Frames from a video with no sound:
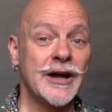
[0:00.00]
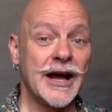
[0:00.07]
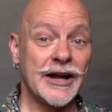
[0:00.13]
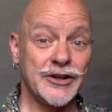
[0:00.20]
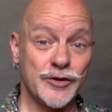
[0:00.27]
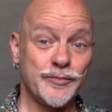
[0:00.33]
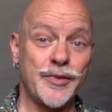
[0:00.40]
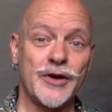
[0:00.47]

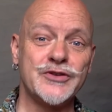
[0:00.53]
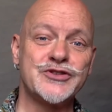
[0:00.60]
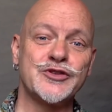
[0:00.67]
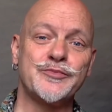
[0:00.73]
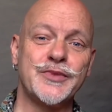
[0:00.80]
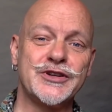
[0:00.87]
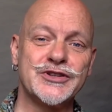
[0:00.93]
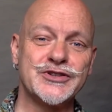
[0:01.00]
and you post your
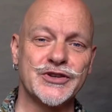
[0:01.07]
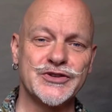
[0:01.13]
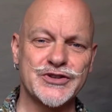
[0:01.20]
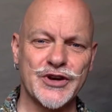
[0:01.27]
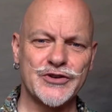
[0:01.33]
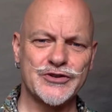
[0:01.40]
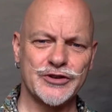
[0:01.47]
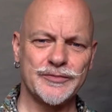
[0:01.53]
pictures on
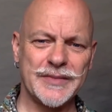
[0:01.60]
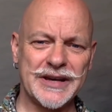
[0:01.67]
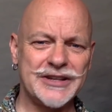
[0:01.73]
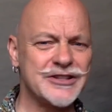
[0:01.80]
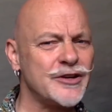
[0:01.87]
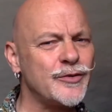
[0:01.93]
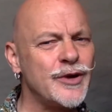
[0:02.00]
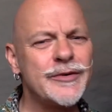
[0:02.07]
social
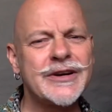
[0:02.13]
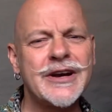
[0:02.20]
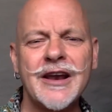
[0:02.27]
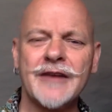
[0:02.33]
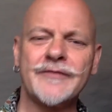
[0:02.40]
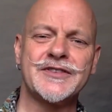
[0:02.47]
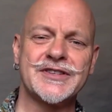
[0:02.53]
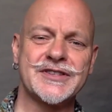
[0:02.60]
media, we would
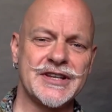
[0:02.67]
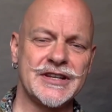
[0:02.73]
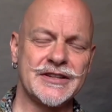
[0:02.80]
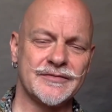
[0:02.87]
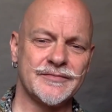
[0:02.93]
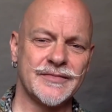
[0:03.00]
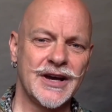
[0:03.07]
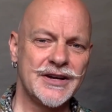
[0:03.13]
love to see
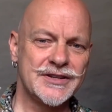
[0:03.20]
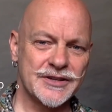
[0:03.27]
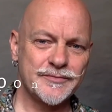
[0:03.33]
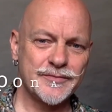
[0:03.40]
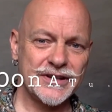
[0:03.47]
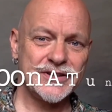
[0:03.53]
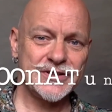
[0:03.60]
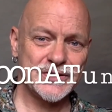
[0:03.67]
them. So
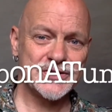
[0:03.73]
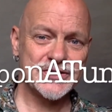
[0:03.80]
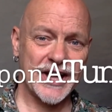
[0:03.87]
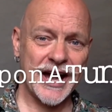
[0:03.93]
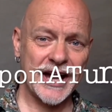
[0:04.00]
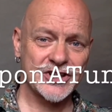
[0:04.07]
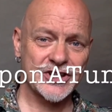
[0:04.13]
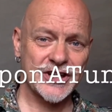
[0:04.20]
please use the
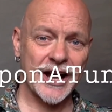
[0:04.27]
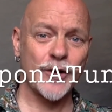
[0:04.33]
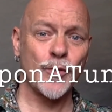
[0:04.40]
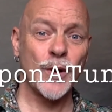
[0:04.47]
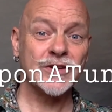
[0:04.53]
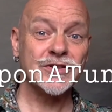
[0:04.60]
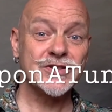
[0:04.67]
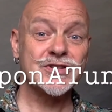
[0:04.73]
hashtag
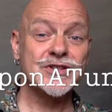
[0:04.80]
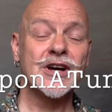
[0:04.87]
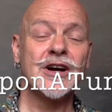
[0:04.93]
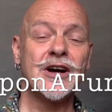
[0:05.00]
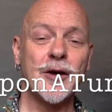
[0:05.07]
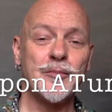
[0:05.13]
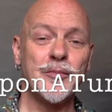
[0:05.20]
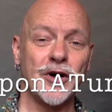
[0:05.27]

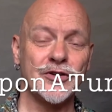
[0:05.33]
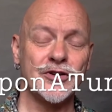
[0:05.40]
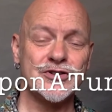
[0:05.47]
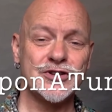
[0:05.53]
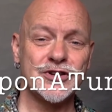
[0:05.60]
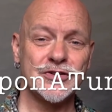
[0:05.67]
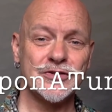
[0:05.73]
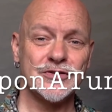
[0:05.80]

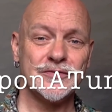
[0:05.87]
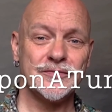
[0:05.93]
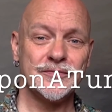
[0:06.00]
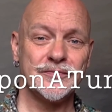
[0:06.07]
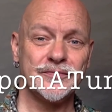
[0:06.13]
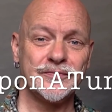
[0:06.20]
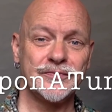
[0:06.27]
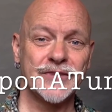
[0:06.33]
#OnceUponATune.
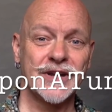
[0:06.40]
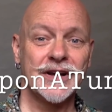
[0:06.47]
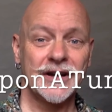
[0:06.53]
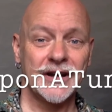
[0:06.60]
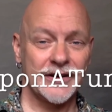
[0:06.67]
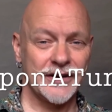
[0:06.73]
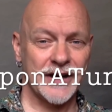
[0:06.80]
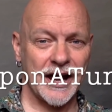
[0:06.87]

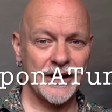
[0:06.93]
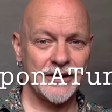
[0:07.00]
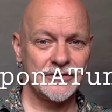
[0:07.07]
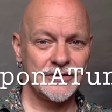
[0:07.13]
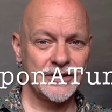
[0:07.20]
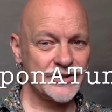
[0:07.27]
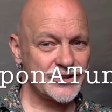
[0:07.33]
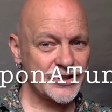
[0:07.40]
And now,
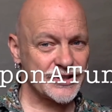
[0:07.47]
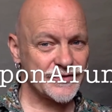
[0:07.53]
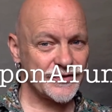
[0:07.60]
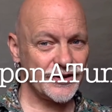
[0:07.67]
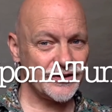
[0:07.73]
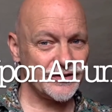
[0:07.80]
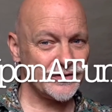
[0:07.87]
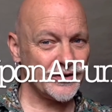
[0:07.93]
just for
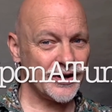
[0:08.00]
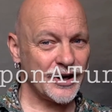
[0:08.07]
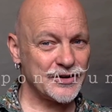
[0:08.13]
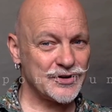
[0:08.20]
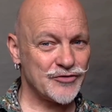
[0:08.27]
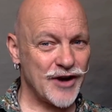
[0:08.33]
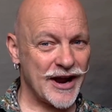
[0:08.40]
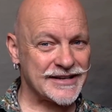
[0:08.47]
you, are
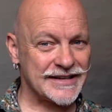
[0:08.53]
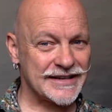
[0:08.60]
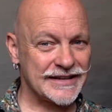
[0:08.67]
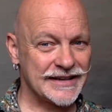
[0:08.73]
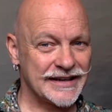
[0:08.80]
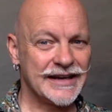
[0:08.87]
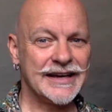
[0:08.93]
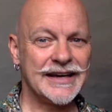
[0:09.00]
you ready?
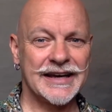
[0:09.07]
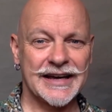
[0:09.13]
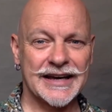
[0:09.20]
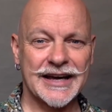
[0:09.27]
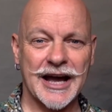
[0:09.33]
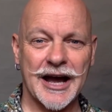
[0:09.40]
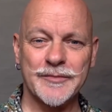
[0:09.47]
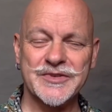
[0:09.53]
Here
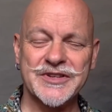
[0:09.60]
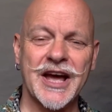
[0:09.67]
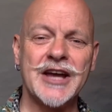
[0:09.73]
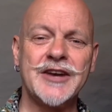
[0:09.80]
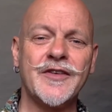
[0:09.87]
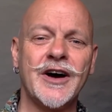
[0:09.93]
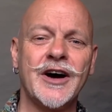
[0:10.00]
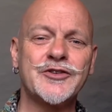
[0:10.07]
comes
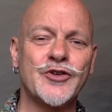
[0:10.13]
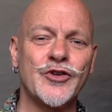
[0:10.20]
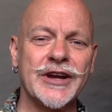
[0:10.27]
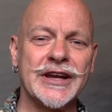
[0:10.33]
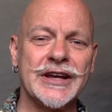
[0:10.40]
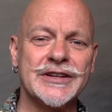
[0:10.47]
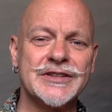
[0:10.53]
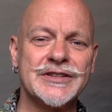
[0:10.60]
Edvard
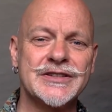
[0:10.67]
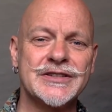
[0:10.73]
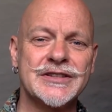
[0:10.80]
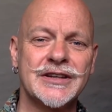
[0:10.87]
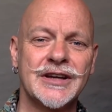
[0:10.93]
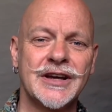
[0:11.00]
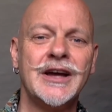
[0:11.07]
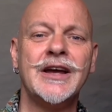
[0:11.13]
Grieg's
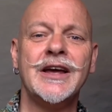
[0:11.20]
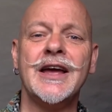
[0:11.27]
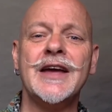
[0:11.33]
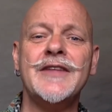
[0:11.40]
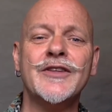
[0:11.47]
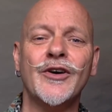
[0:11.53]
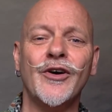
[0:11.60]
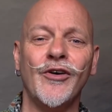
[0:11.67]

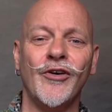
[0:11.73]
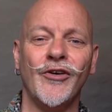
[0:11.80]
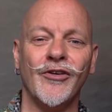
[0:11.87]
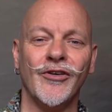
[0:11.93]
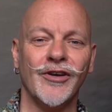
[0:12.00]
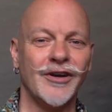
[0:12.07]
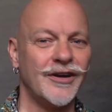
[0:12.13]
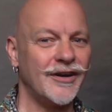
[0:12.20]
In the
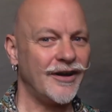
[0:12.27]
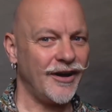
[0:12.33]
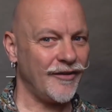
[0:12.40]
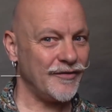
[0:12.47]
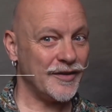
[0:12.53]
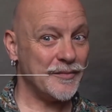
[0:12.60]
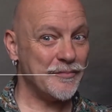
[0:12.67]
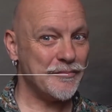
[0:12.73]
Hall
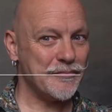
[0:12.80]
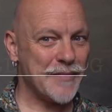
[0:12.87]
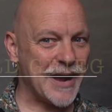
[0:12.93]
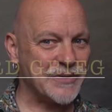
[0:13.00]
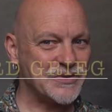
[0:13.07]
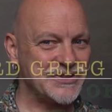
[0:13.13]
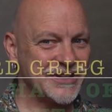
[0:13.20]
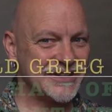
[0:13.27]
of the
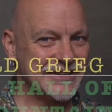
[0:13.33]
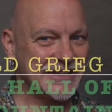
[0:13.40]
Mountain